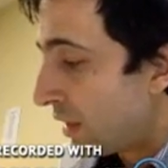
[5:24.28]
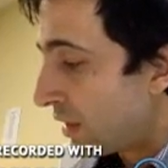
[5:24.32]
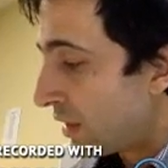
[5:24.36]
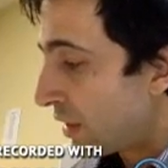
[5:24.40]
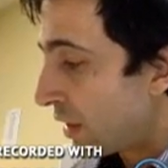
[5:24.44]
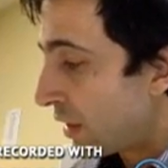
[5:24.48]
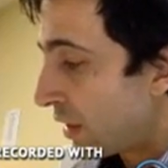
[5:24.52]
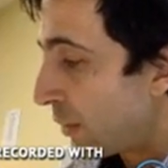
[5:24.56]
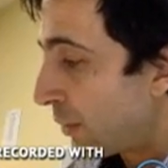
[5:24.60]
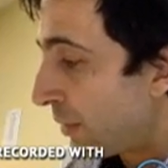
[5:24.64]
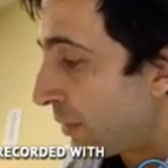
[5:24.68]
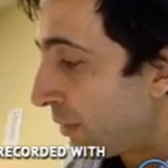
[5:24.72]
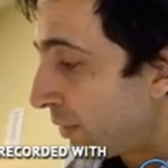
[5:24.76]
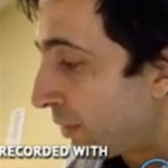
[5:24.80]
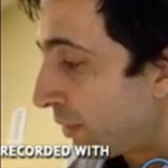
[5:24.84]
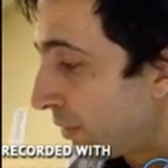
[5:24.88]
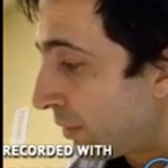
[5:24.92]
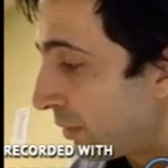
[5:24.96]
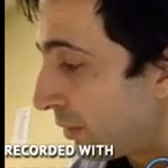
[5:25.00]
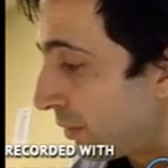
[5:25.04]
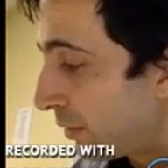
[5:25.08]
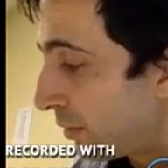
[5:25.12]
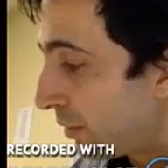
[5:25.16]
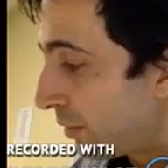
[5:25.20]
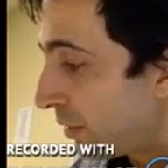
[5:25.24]
So
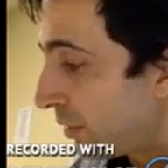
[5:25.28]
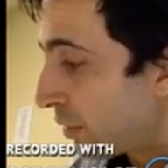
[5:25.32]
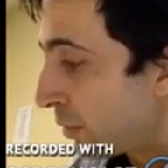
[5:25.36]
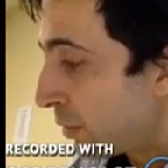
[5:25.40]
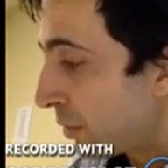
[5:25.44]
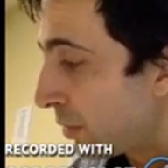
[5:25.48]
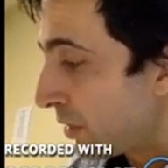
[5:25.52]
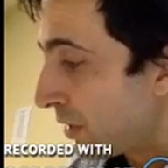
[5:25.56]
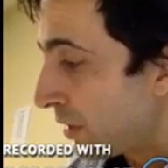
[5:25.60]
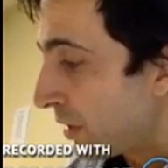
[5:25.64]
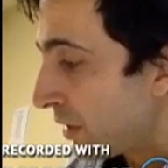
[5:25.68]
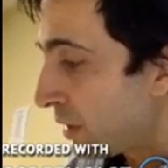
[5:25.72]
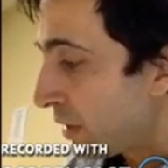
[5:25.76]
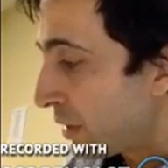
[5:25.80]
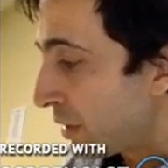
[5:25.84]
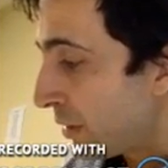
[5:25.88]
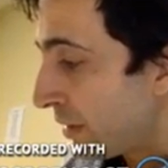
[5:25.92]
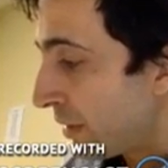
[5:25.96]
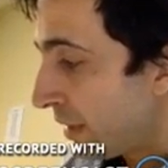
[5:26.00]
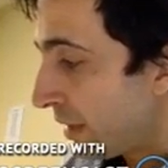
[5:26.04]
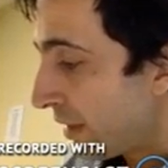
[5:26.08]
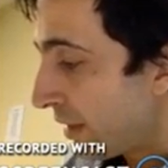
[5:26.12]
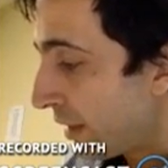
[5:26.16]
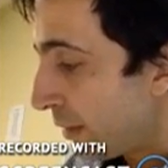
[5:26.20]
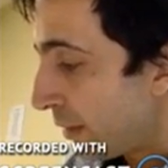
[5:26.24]
we've sorted these
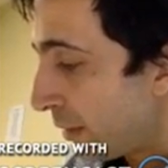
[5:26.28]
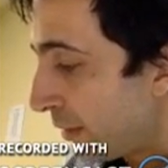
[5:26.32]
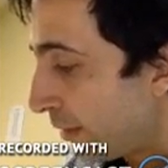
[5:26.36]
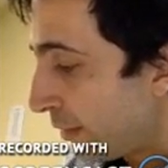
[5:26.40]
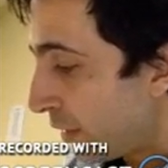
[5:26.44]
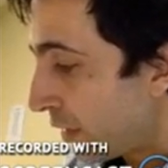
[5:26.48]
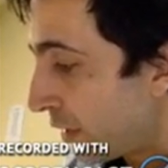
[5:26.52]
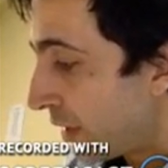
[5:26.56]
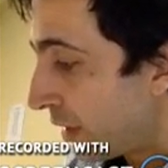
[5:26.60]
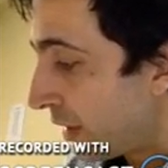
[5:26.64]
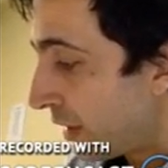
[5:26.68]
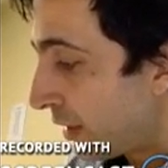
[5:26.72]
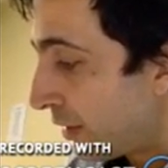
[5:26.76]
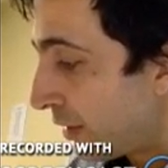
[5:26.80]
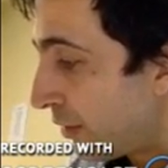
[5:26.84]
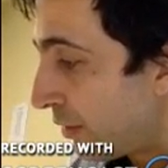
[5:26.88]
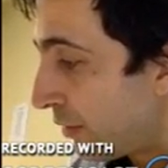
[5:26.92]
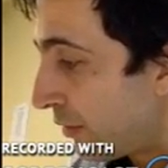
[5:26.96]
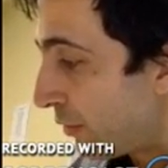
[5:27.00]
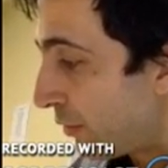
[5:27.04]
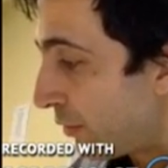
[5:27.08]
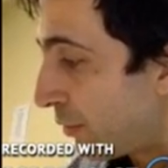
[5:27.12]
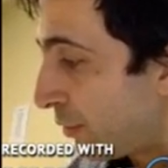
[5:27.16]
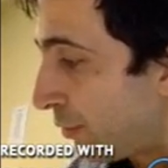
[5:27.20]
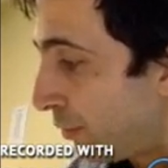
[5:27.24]
two out. Now we've got
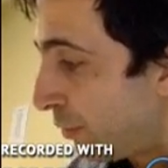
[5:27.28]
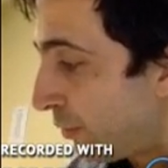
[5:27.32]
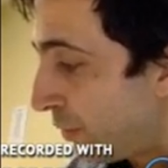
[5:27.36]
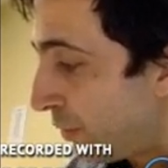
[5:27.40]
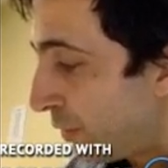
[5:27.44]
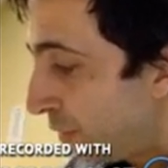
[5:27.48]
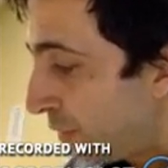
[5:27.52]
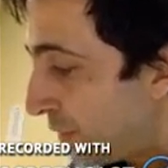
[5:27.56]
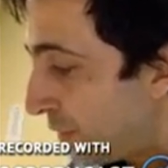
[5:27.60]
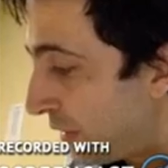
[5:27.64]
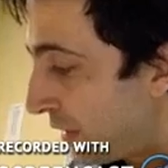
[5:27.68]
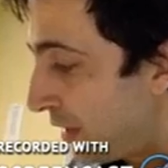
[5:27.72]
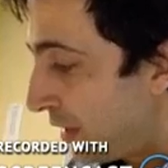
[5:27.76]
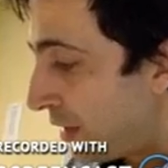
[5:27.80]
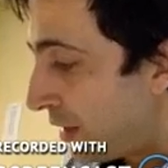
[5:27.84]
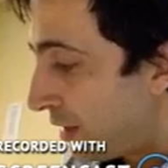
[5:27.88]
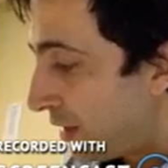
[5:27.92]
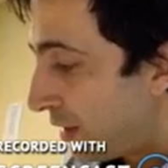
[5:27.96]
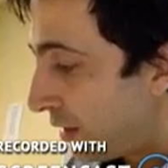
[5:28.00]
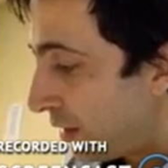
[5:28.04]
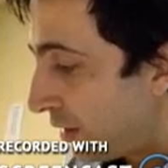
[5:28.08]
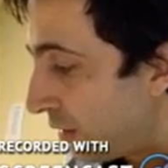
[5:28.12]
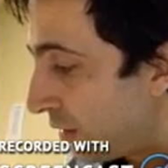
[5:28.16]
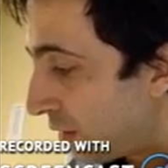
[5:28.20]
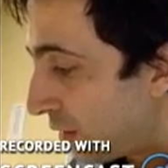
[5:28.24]

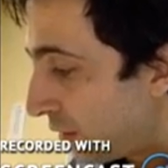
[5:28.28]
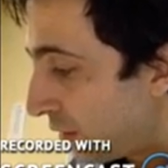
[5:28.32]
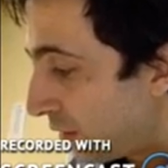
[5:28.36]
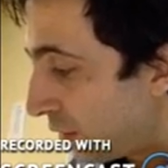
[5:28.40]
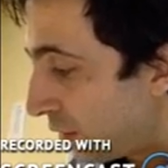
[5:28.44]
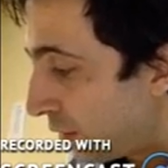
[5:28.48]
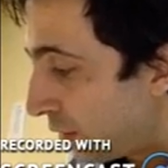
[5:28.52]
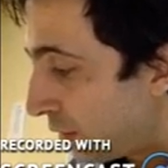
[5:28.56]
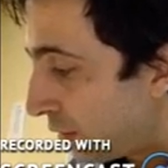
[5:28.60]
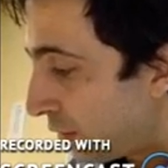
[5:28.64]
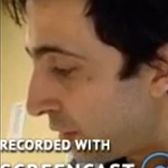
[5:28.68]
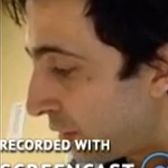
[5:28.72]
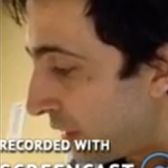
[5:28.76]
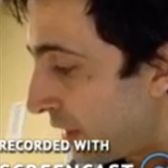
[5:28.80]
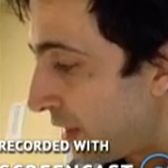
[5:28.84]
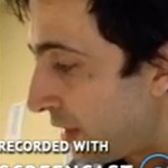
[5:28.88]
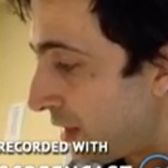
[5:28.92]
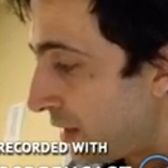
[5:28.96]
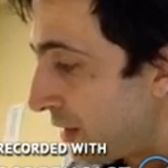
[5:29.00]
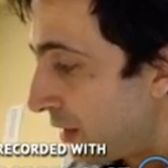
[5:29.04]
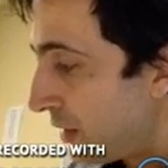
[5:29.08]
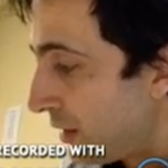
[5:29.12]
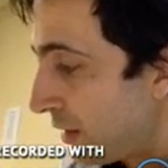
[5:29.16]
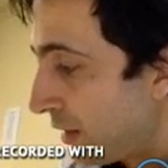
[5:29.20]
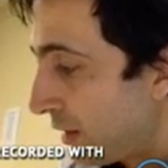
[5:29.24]

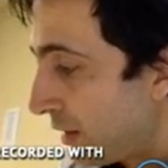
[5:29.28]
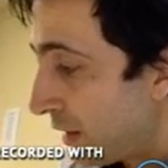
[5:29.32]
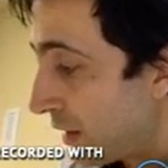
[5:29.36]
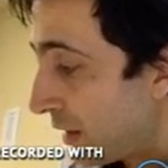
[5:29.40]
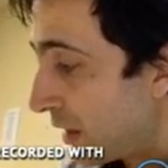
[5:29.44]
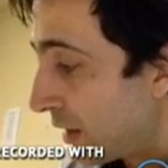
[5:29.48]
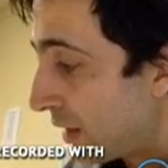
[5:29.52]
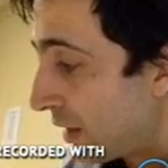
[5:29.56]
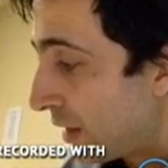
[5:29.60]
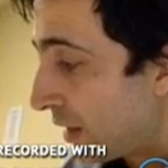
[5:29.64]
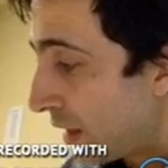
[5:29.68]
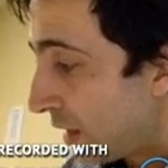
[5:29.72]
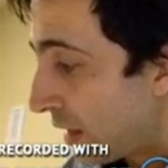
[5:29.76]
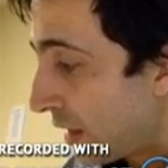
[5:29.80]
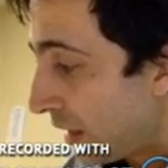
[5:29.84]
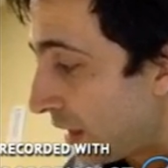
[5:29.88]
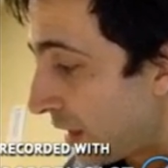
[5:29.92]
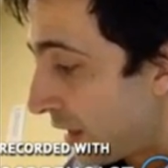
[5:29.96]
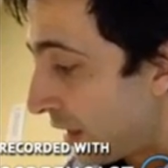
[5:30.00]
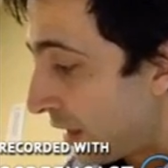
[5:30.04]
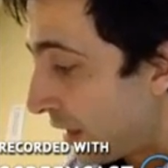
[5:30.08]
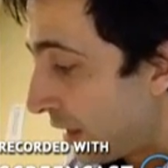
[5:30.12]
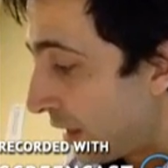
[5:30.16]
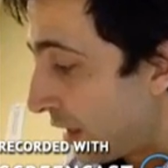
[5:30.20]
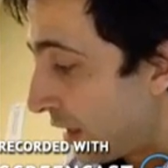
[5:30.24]
53
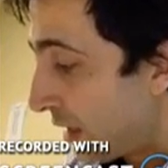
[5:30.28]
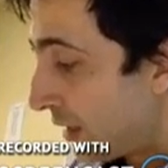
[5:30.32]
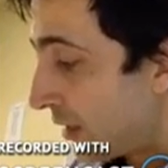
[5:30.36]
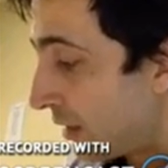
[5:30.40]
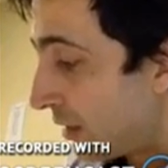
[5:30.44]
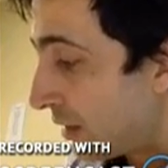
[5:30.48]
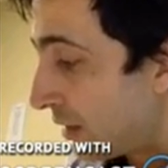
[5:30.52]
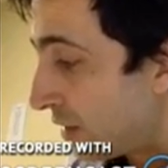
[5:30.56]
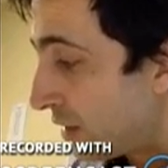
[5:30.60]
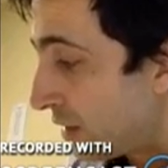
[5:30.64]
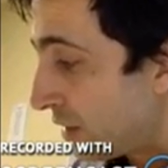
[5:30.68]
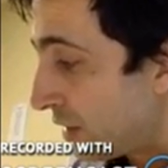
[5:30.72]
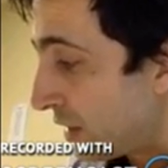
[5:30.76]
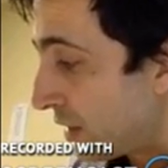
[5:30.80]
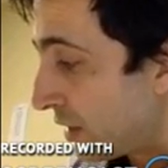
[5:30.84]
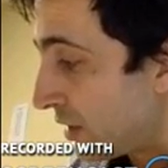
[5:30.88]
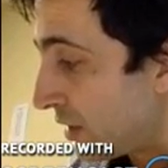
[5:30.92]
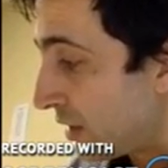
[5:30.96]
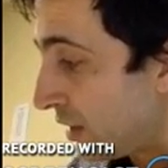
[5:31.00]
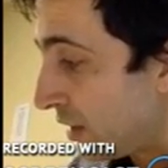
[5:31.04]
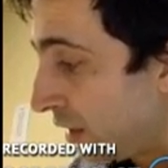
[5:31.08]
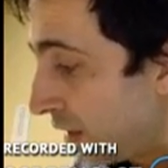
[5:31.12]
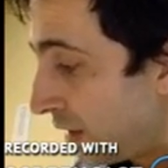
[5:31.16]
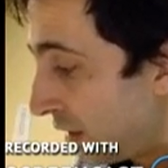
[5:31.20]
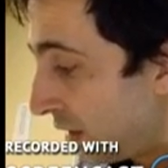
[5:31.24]
and
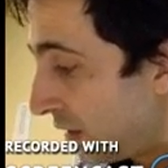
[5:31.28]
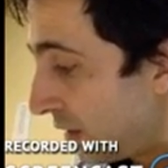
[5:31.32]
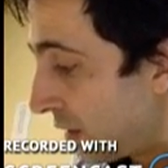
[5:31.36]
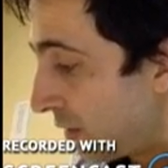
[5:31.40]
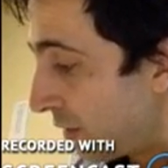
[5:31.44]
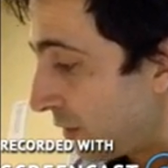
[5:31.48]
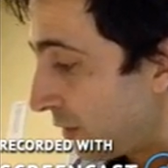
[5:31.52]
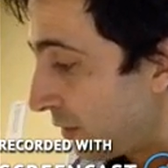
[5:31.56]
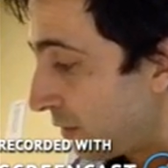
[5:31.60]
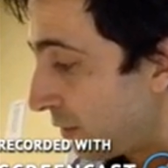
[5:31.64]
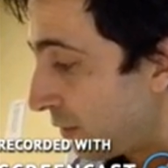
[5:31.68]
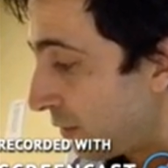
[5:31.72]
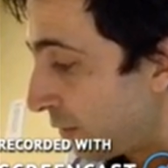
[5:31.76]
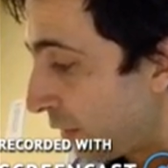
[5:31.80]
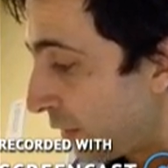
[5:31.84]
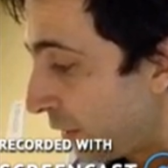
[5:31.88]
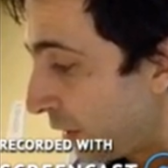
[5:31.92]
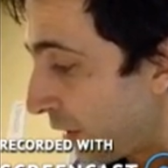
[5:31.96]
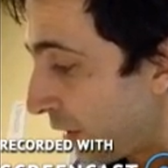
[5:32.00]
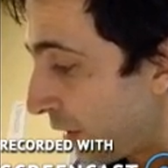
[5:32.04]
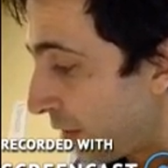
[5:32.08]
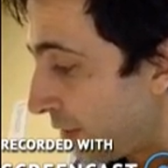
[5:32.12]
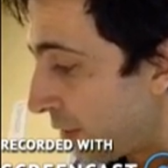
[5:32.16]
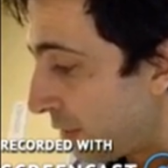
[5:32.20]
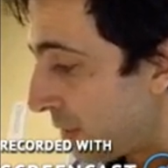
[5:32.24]

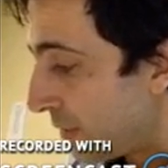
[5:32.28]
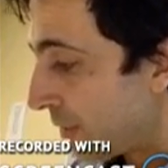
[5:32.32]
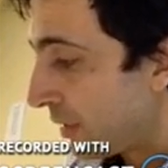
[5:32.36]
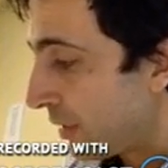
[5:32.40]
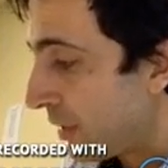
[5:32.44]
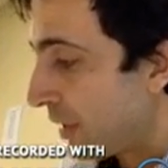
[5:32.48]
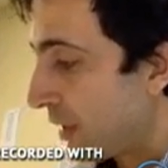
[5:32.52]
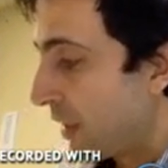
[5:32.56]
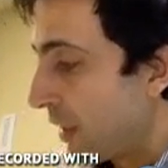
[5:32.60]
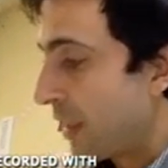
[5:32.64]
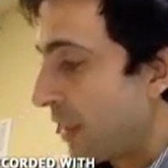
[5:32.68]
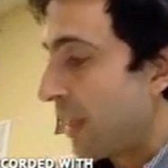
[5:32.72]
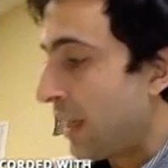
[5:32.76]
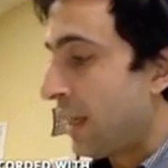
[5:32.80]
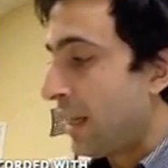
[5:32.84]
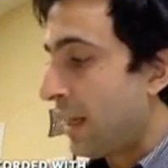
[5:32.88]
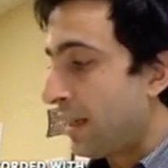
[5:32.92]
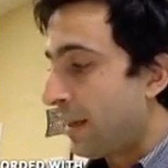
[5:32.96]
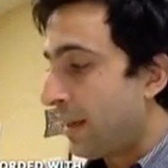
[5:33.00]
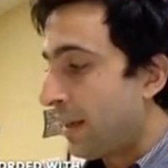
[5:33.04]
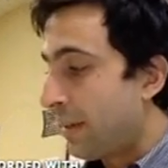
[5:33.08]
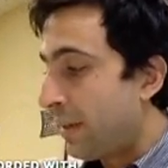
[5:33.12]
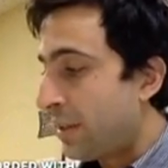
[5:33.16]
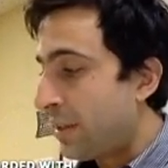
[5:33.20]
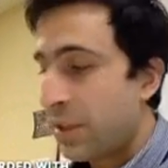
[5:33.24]
65.
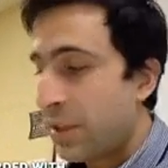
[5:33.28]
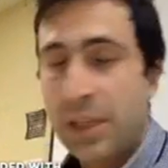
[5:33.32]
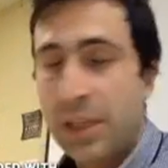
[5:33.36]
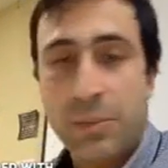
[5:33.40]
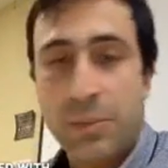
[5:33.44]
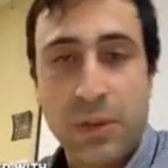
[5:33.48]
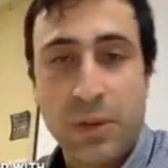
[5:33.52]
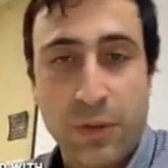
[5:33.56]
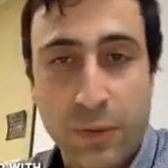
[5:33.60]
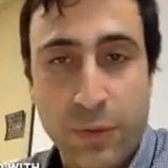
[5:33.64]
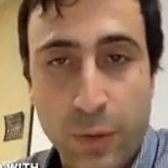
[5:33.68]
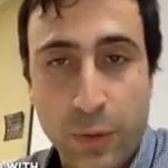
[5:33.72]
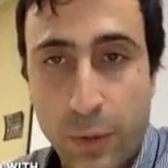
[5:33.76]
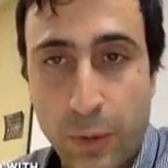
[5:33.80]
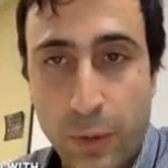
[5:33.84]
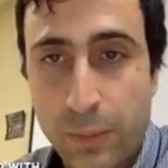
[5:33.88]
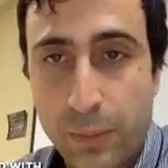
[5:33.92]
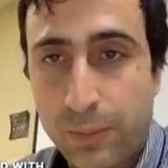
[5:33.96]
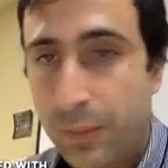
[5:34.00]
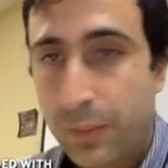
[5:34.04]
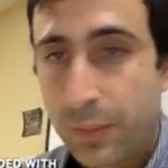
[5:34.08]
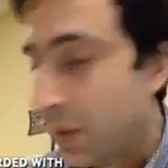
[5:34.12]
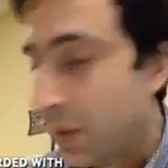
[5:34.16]
Now, as I said before,